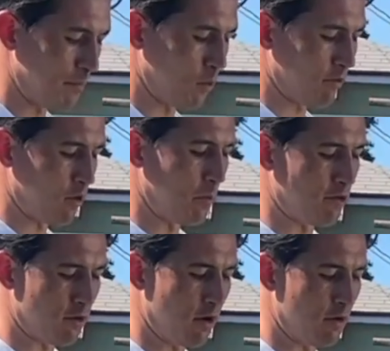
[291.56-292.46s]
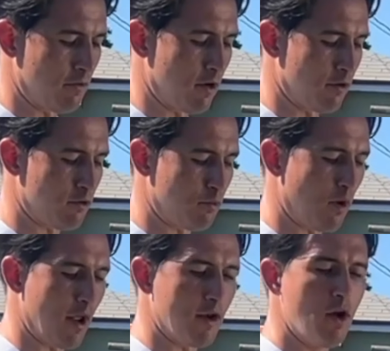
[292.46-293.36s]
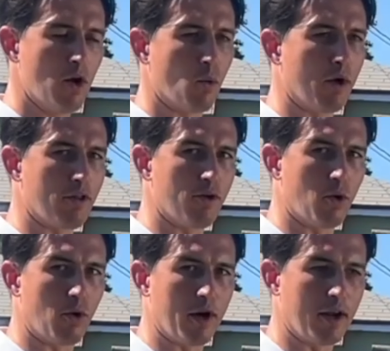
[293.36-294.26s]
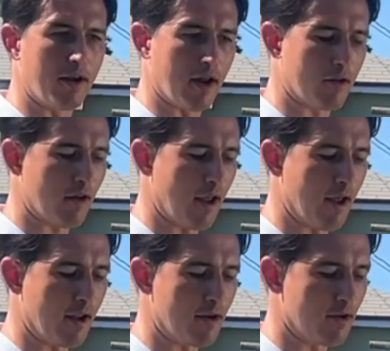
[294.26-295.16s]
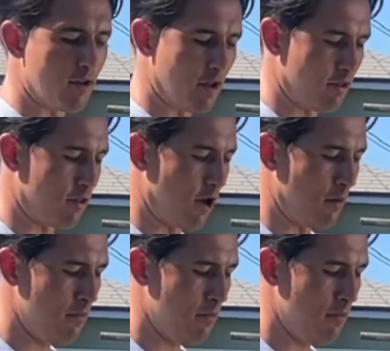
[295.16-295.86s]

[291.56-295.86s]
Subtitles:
it with so much of a spread with your index and thumb,